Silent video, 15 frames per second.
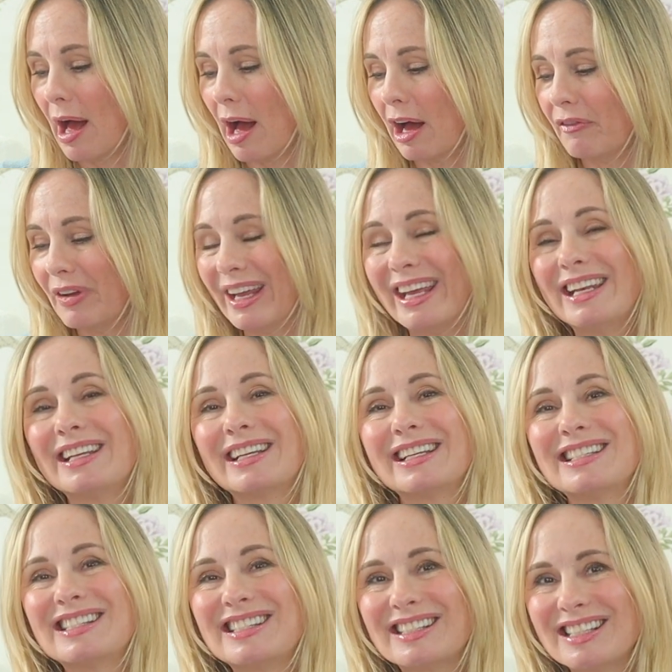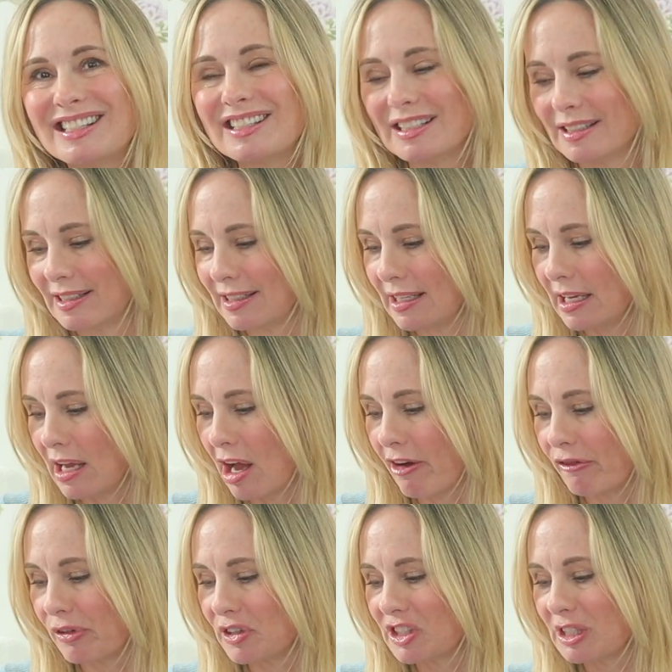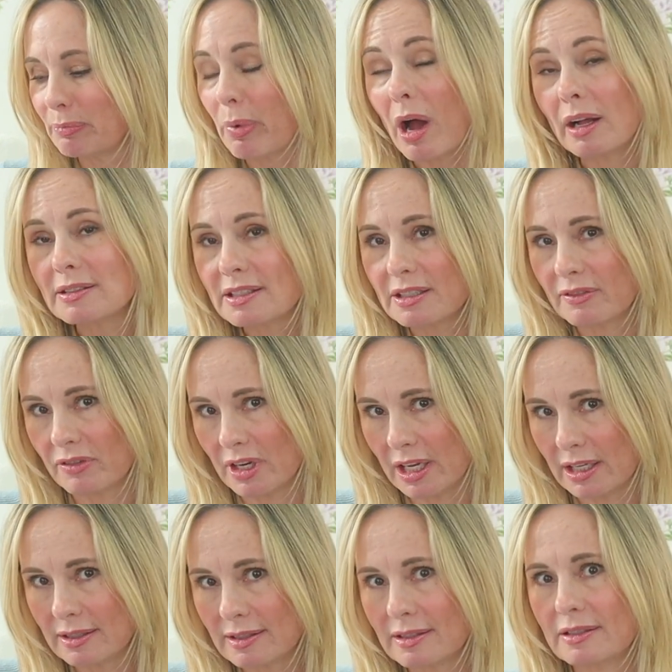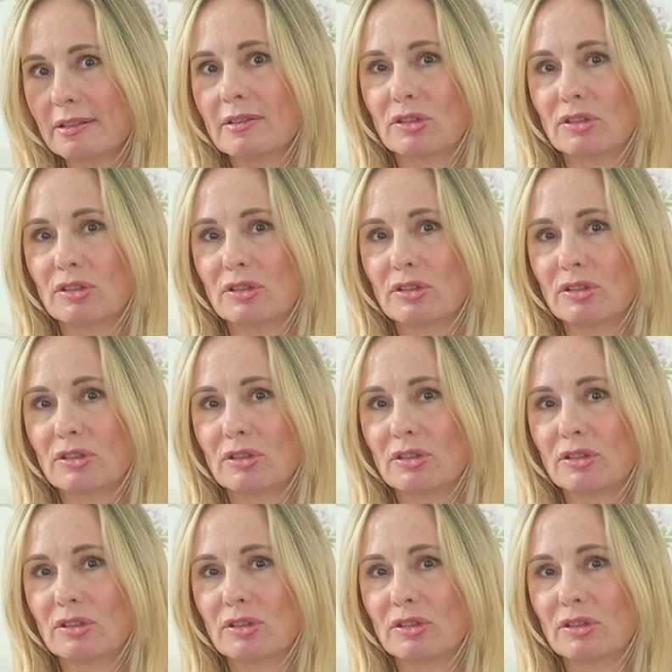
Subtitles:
of inconsistency of responsiveness.